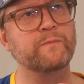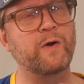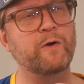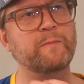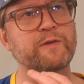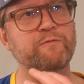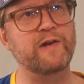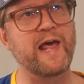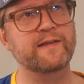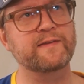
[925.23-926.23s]
are a bit
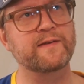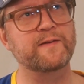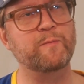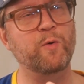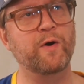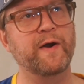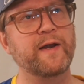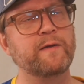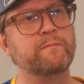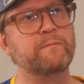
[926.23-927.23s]
flat and
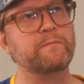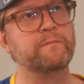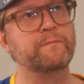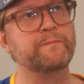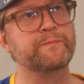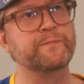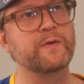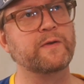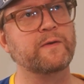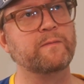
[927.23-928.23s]
boring,
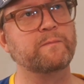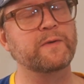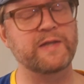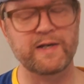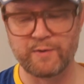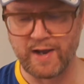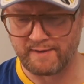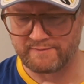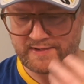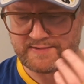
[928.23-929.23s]
but then you
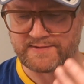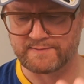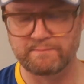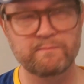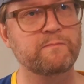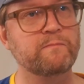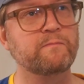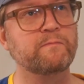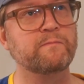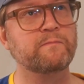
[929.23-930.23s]
have this
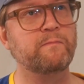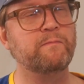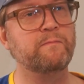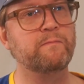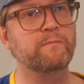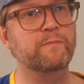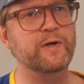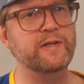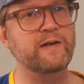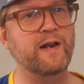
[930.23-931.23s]

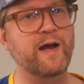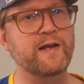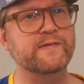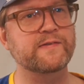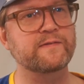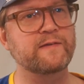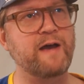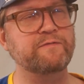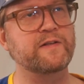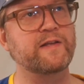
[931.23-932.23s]
pretty nice
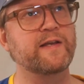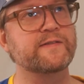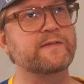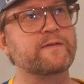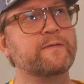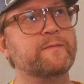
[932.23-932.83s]
aftertaste.